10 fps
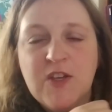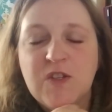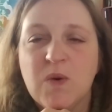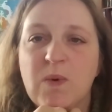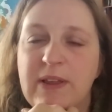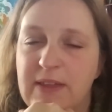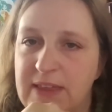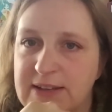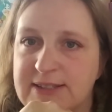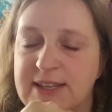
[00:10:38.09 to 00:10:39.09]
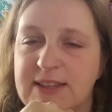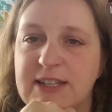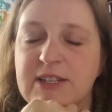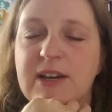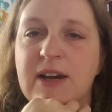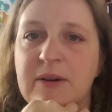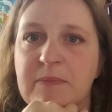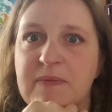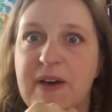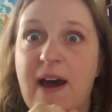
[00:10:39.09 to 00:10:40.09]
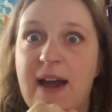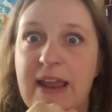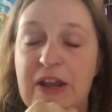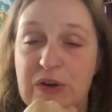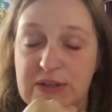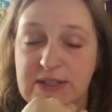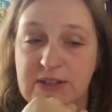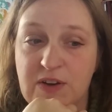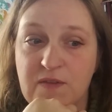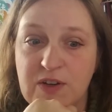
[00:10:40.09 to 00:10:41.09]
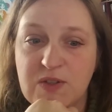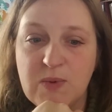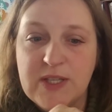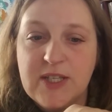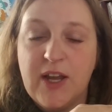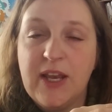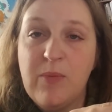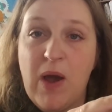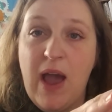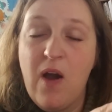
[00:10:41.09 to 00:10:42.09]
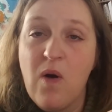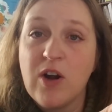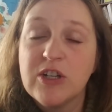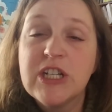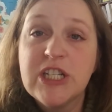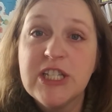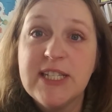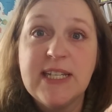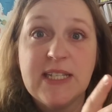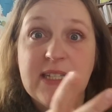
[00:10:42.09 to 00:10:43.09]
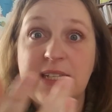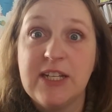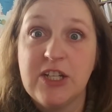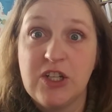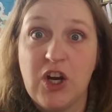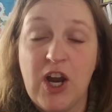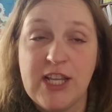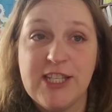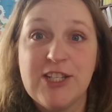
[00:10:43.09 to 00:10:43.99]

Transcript: So one of the things that they, um, that I noticed in conference was talking about how our traditions need to lead unto Christ.